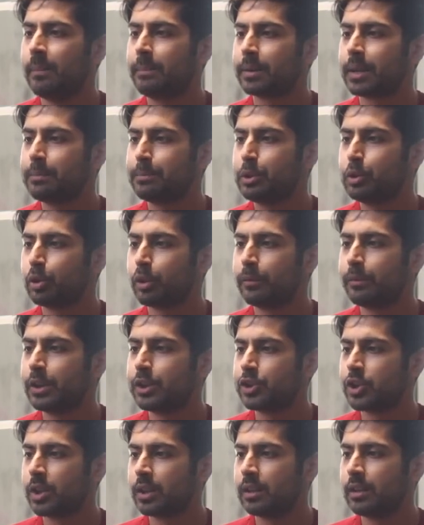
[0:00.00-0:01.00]
Computer
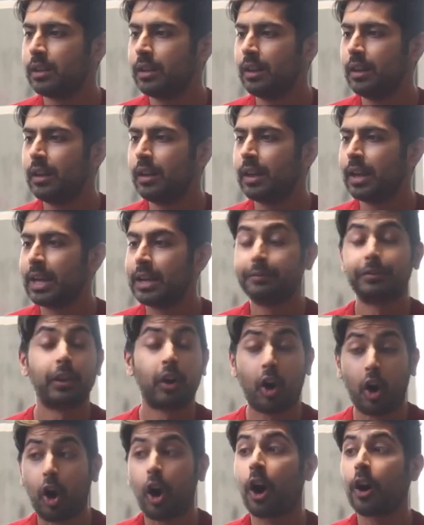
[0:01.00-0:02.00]
vision. And if
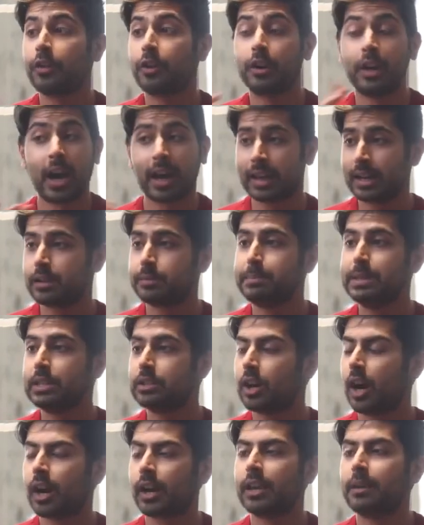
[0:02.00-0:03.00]
there are, they're not going to be
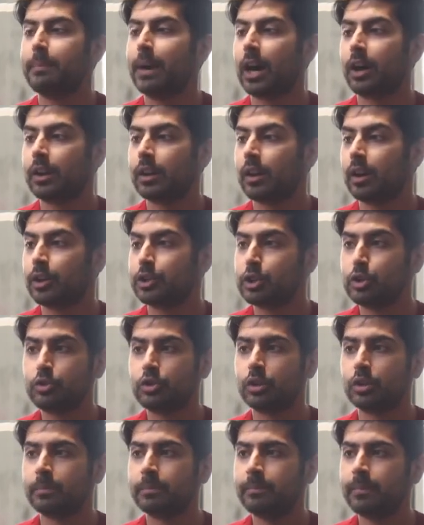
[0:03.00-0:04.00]
talking about it on
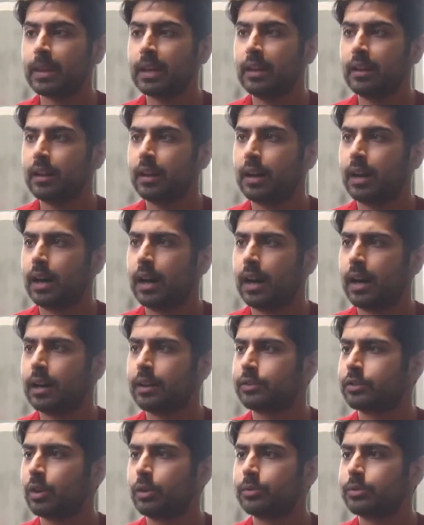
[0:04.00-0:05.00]
YouTube.
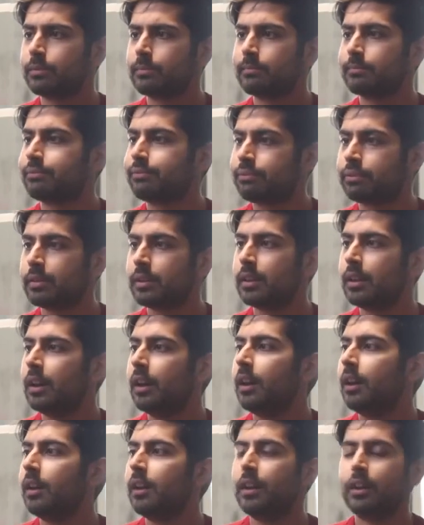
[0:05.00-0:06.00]
So
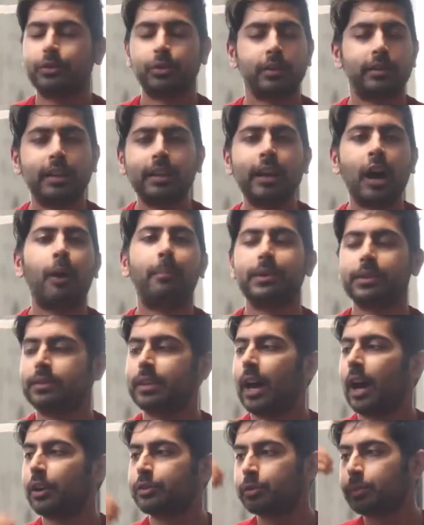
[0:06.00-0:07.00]
it didn't help us
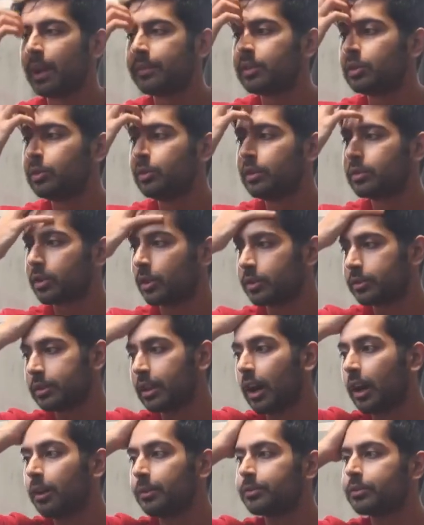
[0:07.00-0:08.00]
out. So we have to do this
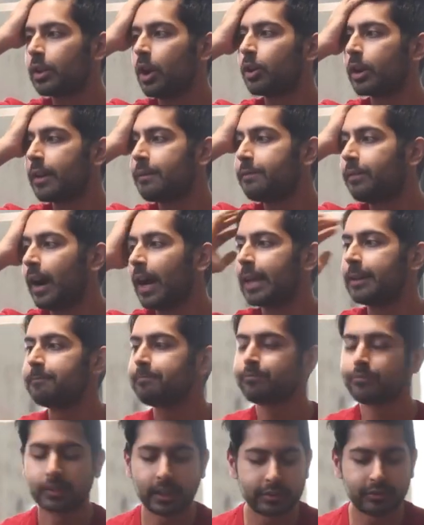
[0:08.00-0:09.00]
ourselves. Okay, fine.
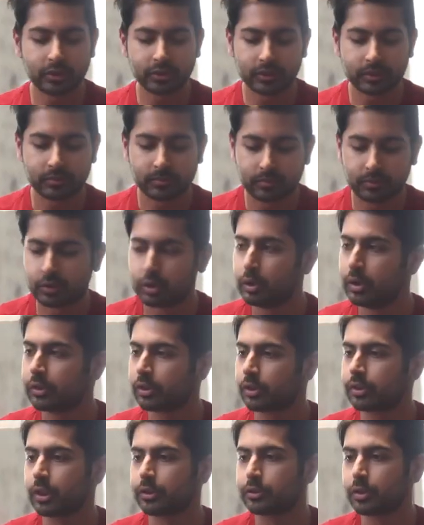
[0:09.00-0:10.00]
Let's just do this
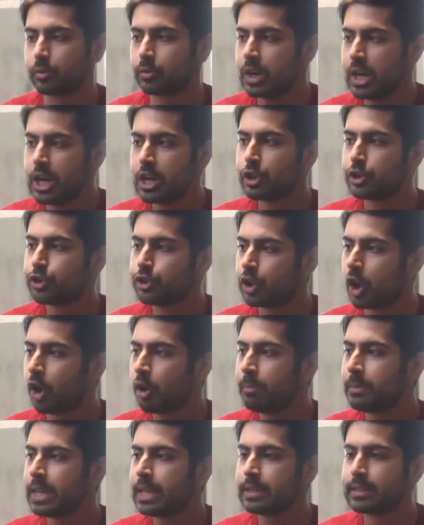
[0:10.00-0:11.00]
ourselves. So show
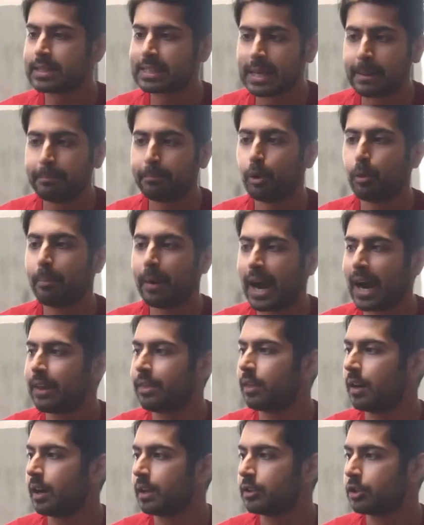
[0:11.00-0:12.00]
me simple
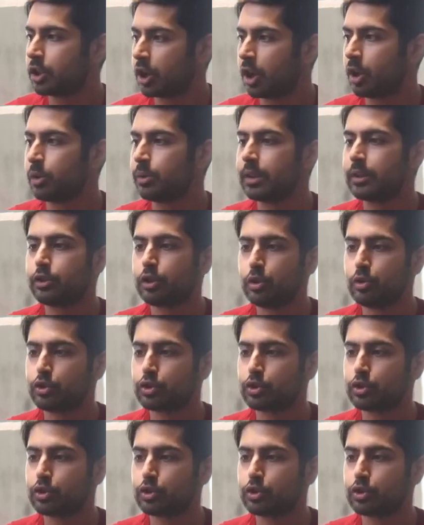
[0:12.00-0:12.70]
Python code to